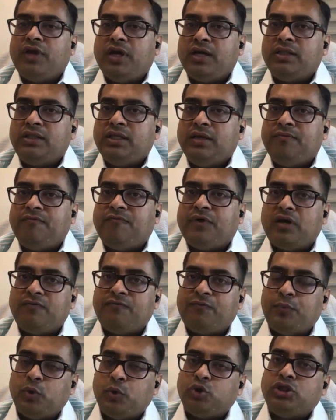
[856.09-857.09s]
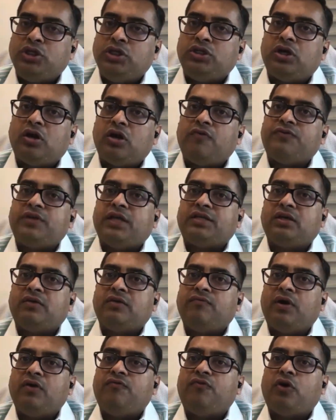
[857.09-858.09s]
where the one procedure of
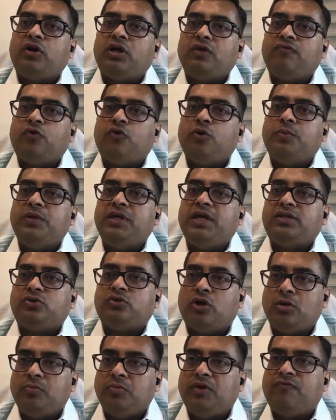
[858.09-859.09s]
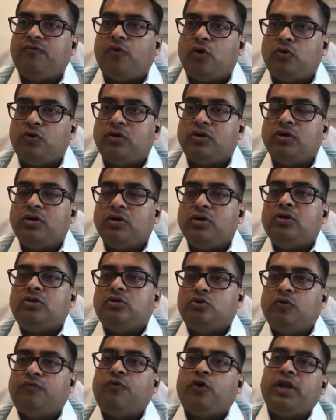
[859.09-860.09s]
section 144B has not been followed.
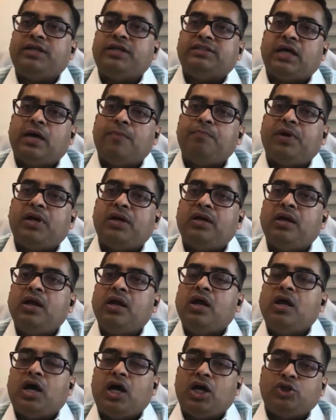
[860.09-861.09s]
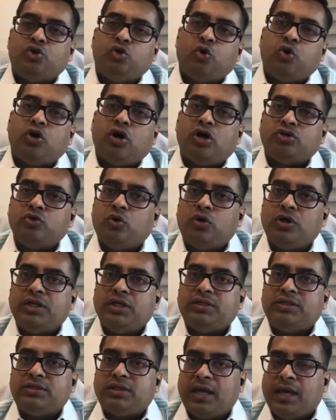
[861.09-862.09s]
So, for example, a show cause
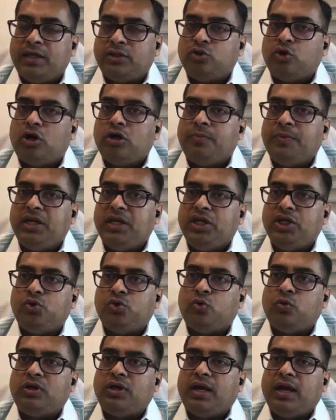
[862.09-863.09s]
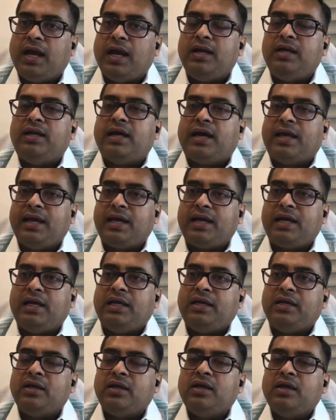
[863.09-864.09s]
notice has not been issued and
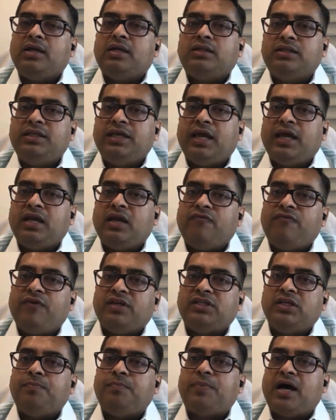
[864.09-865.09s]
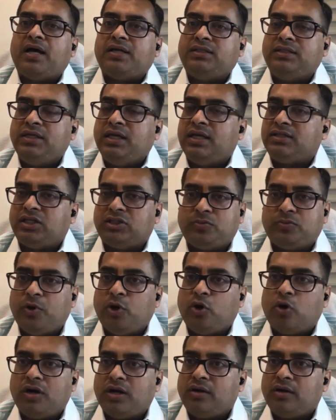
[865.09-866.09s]
directly the NFAC passed the
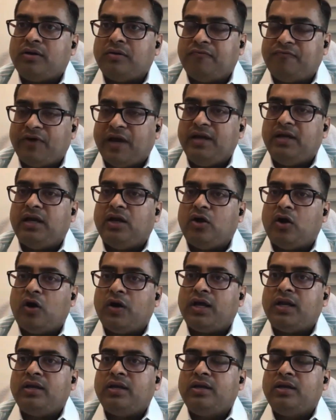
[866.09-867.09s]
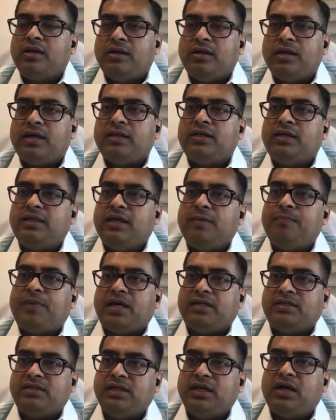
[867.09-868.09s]
assessment order, final order, rather
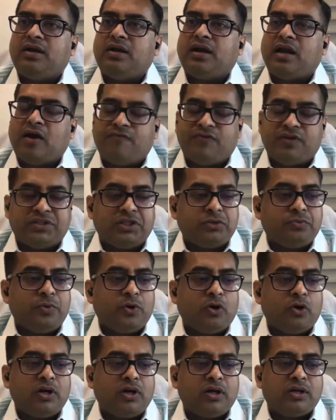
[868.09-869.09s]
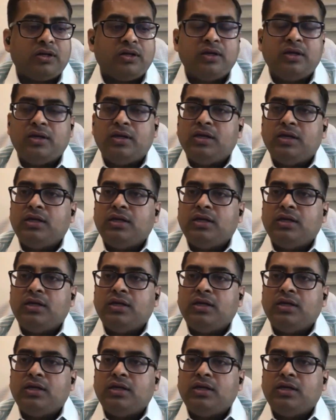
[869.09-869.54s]
than passing a draft assessment order.